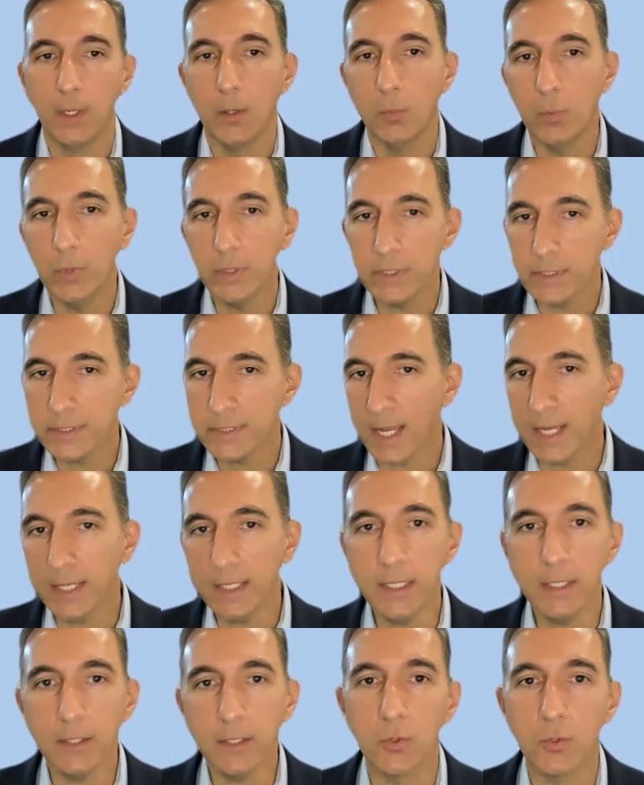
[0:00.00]
When
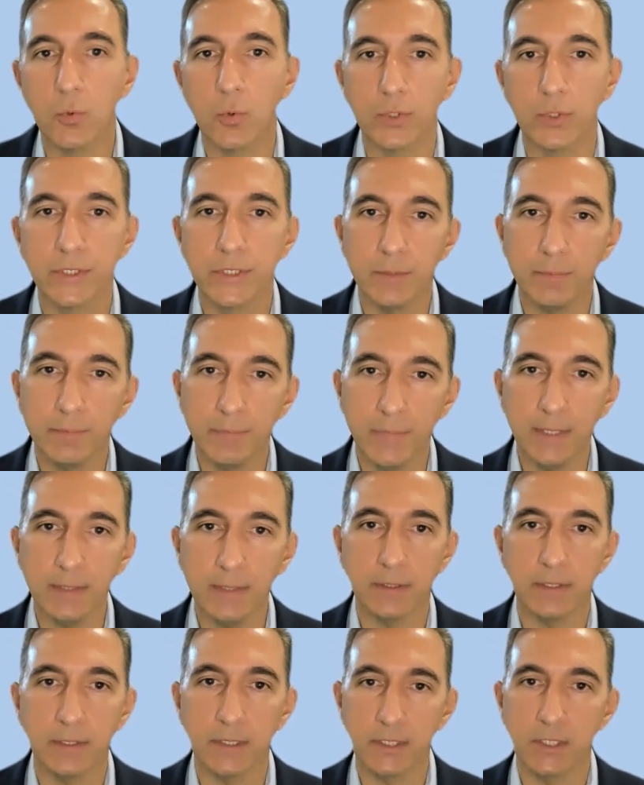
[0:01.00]
designing a course to
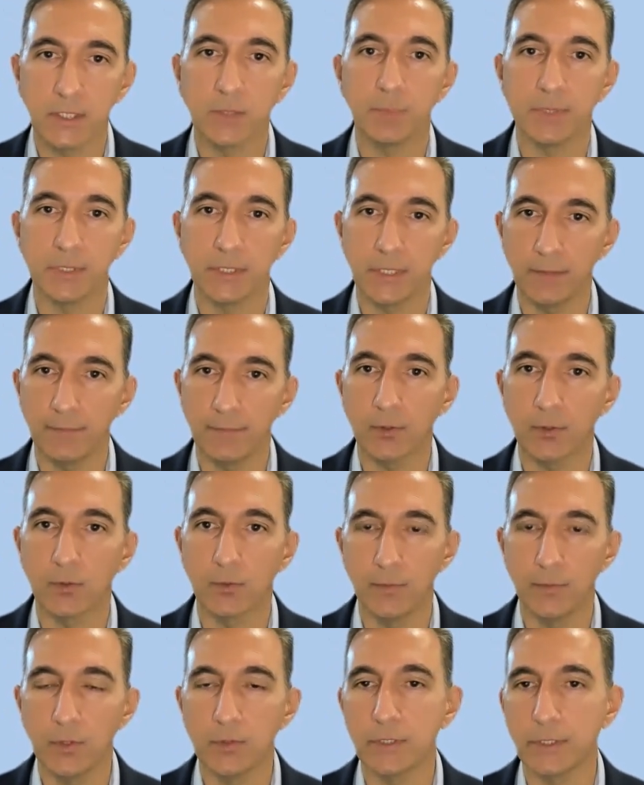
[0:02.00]
meet this specific
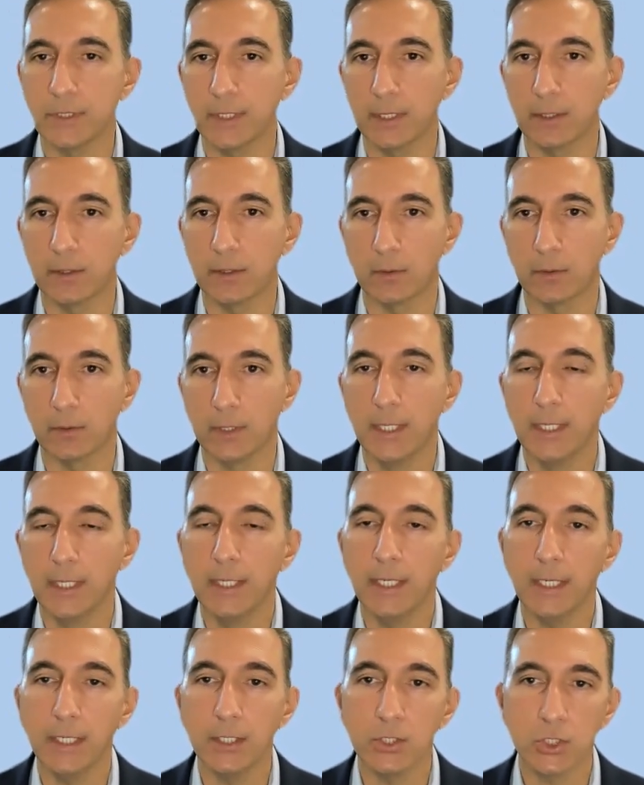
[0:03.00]
review standard,
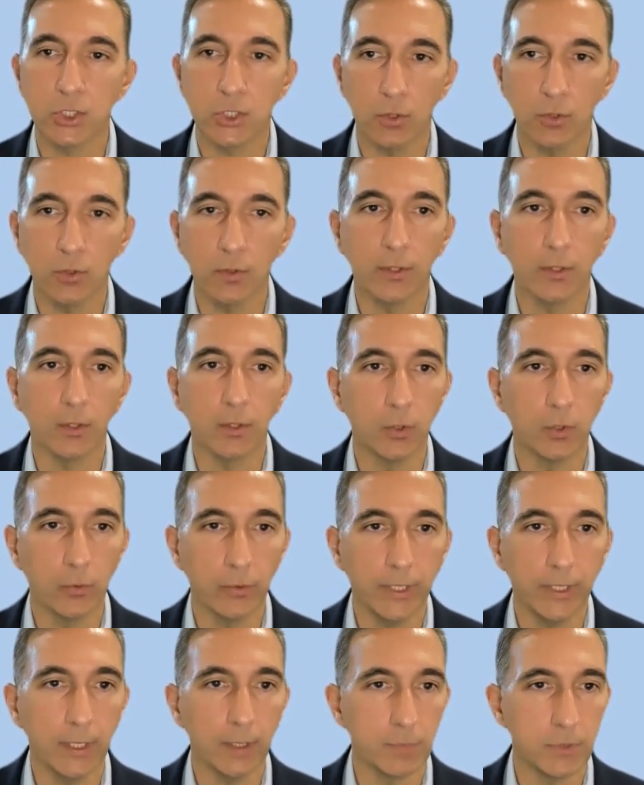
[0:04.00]
ensure the
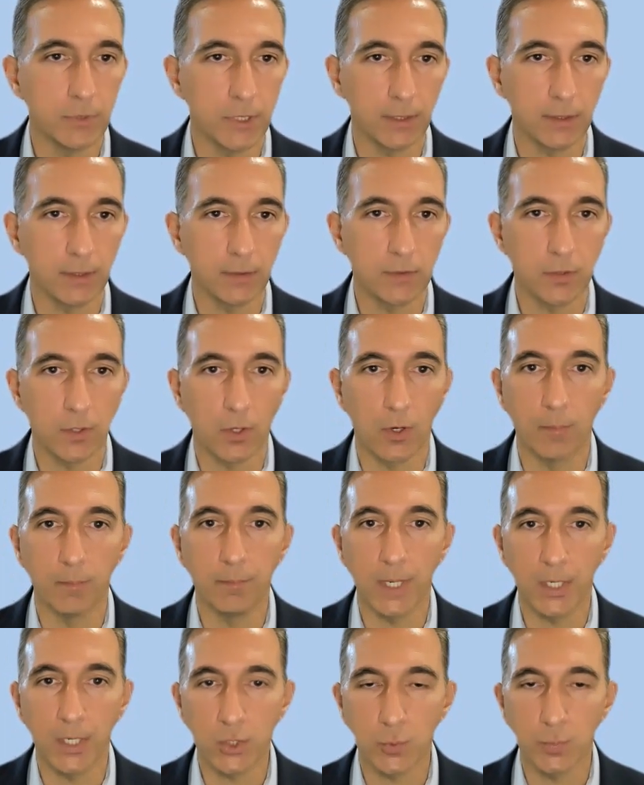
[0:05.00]
learning objectives are
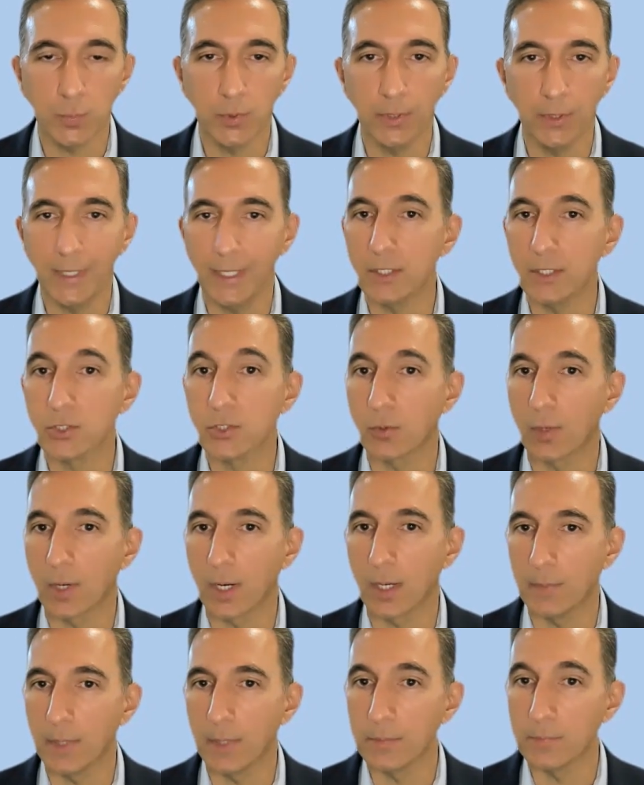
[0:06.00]
measurable and
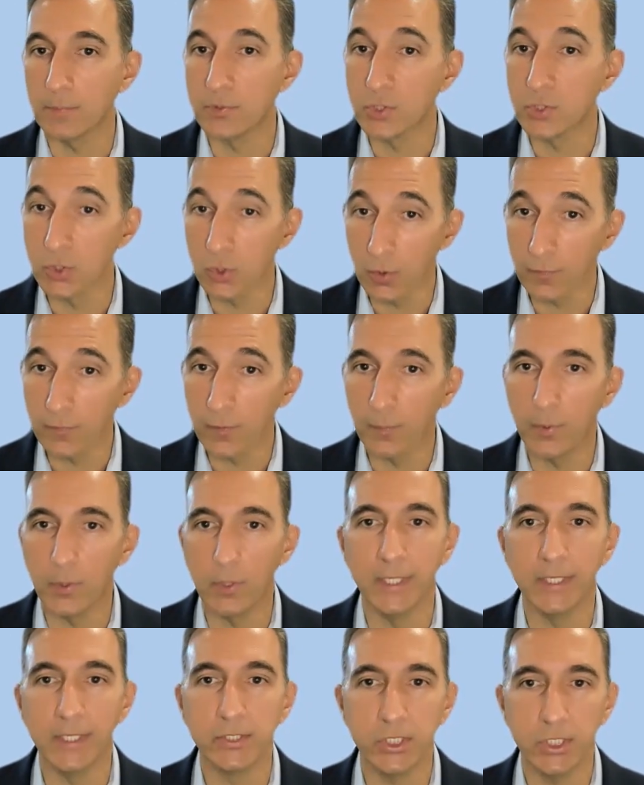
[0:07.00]
describe
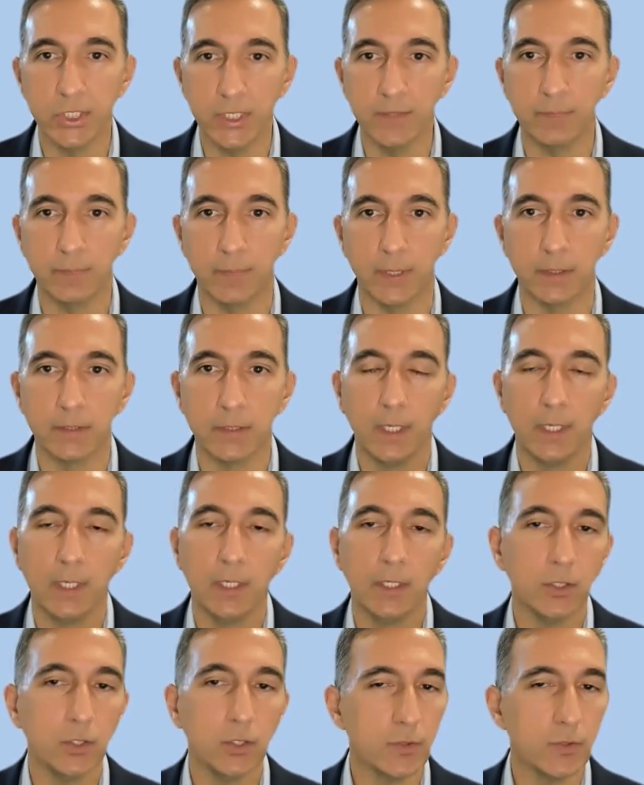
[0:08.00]
observable achievement,
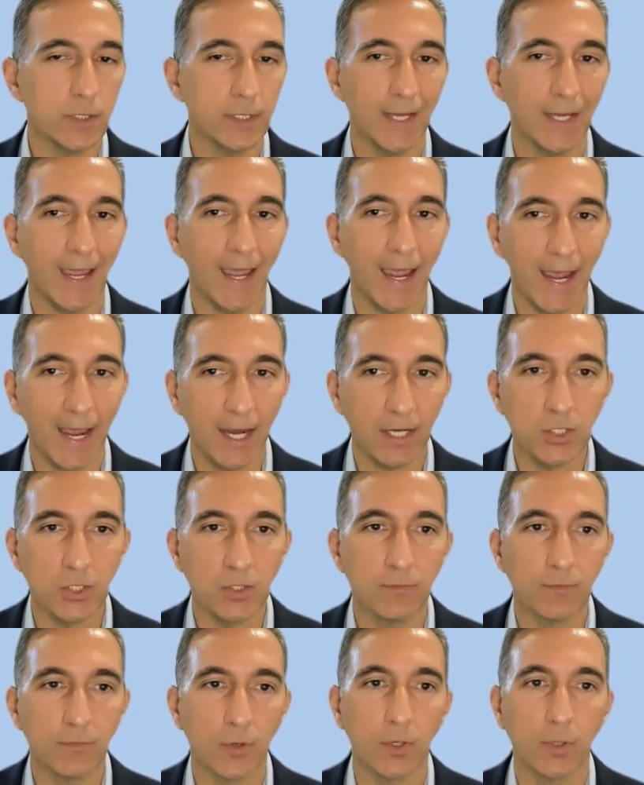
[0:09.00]
using
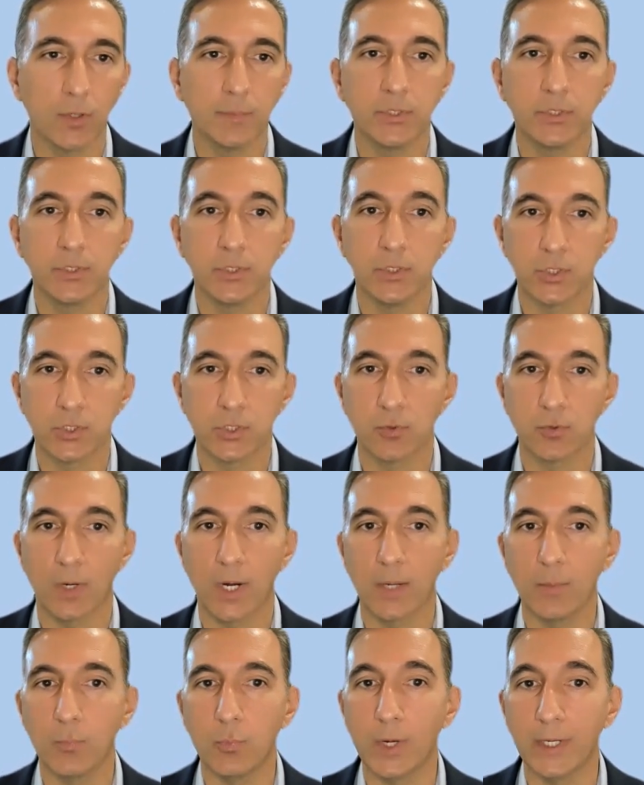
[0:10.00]
action verbs to
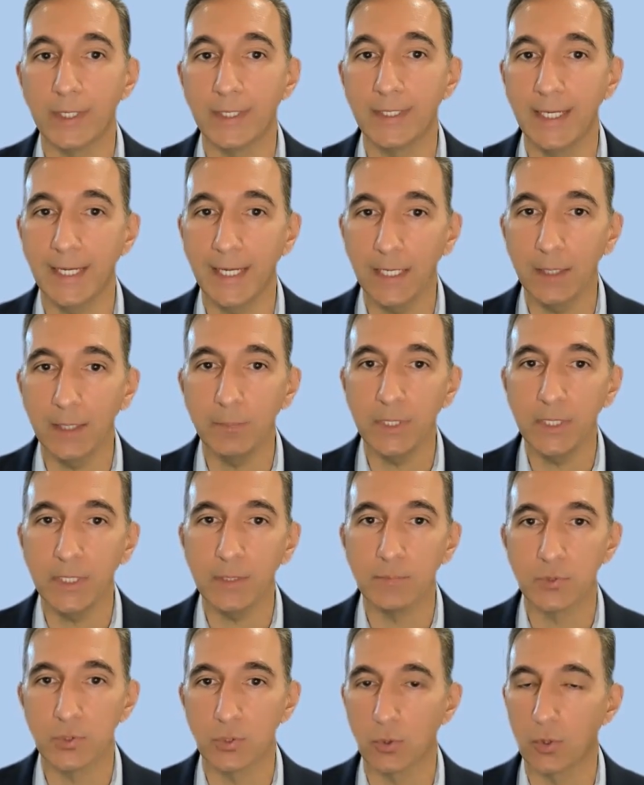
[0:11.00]
describe what can be
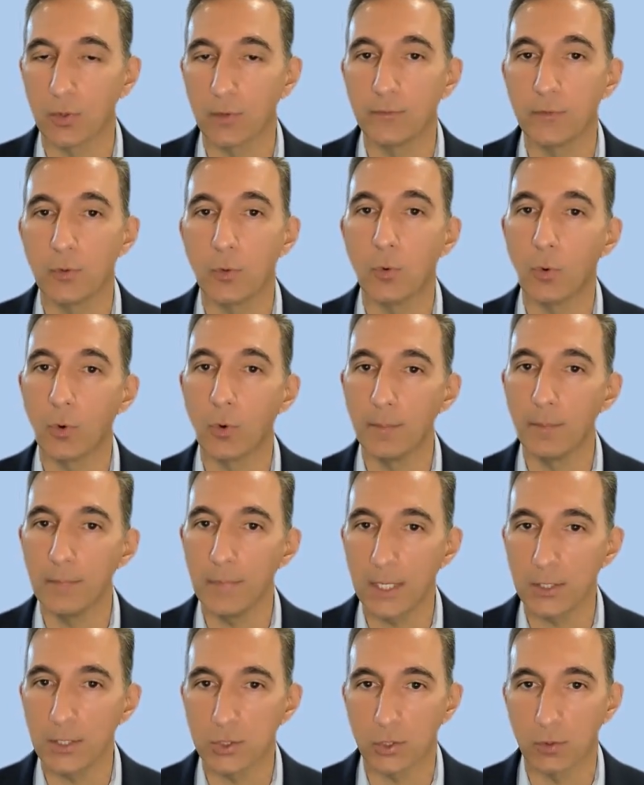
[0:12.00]
observed or
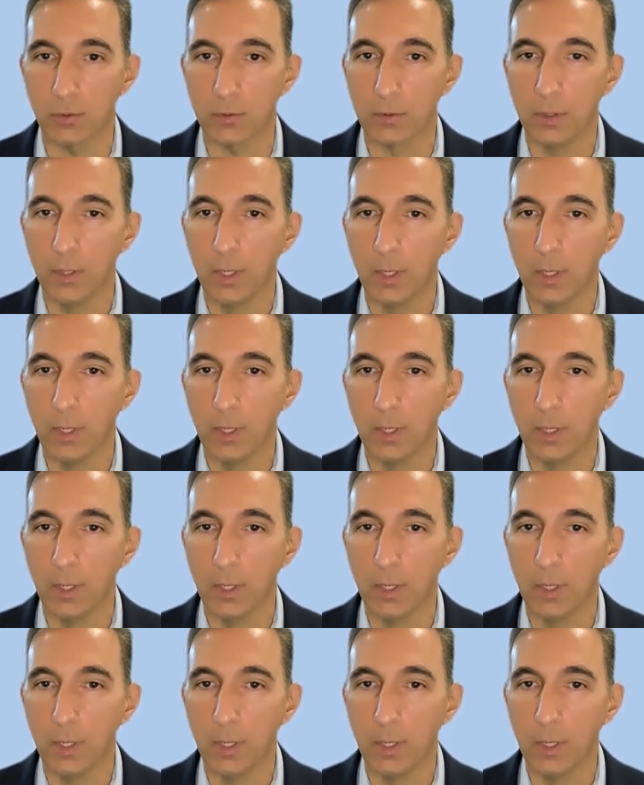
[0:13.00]
measured.